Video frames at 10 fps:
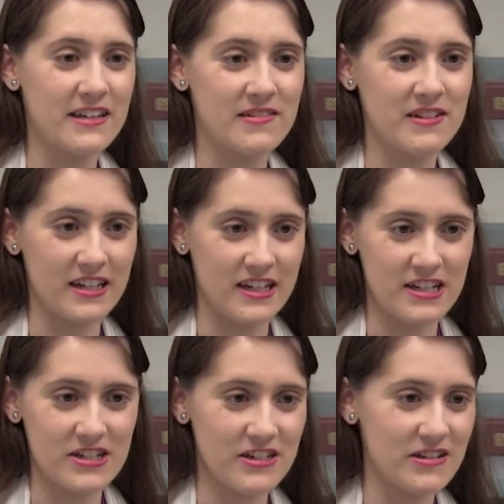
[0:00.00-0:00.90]
as
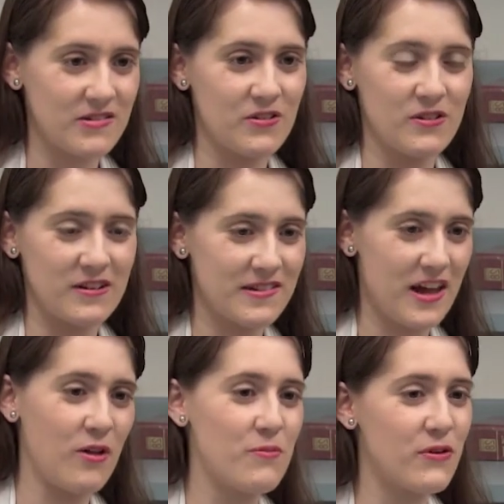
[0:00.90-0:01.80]
clinicians or as
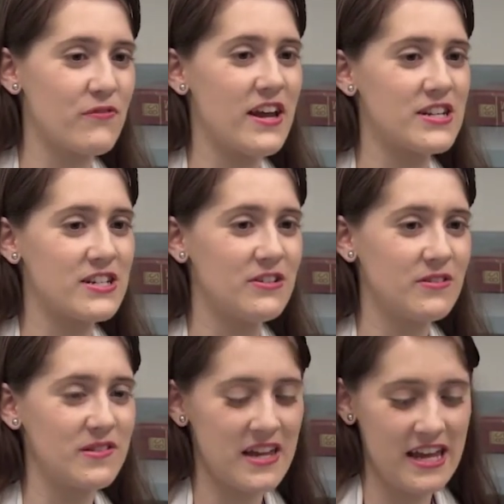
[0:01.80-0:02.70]
health
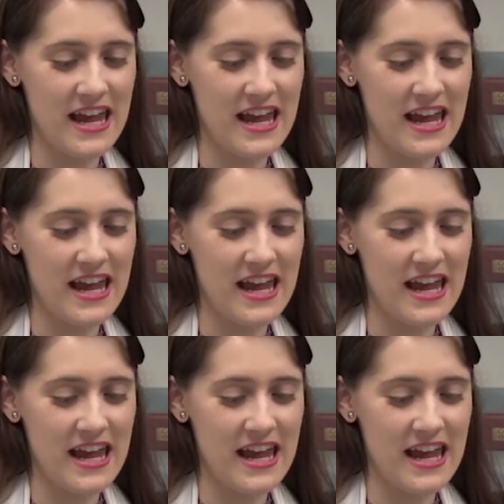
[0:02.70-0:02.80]
professionals